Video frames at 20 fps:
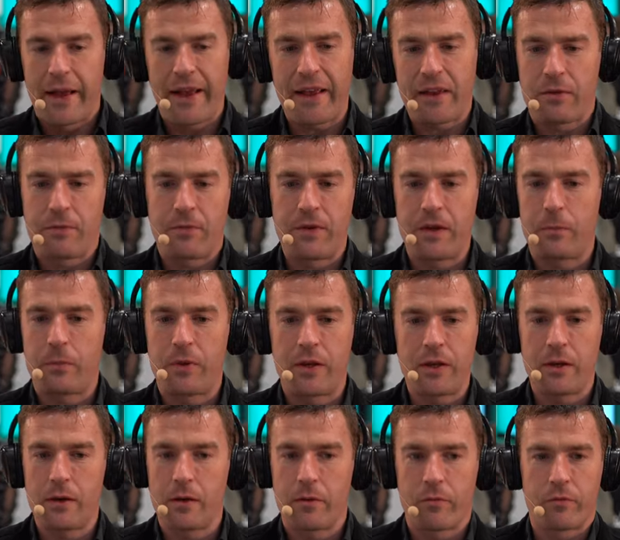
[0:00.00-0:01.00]
S V P
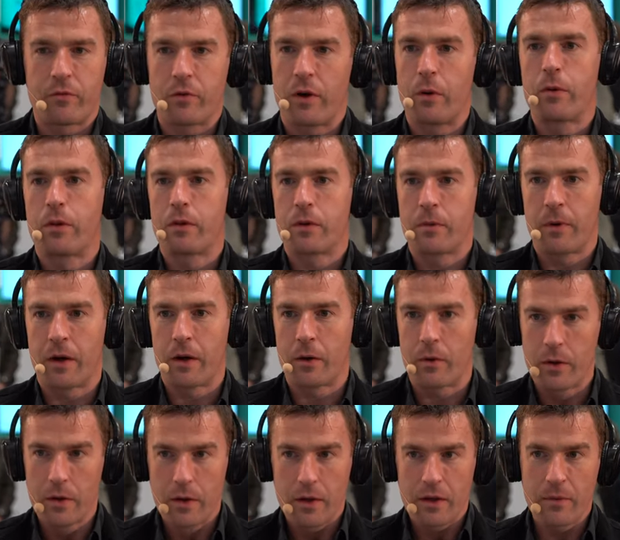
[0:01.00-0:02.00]
of growth
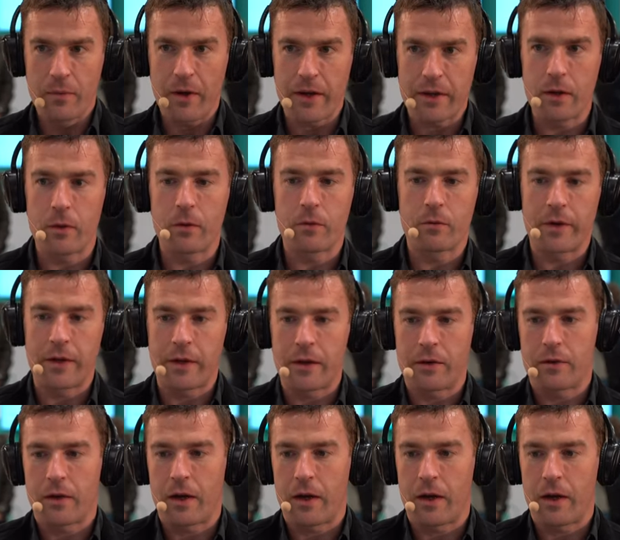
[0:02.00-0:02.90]
tomorrow, you might go and read.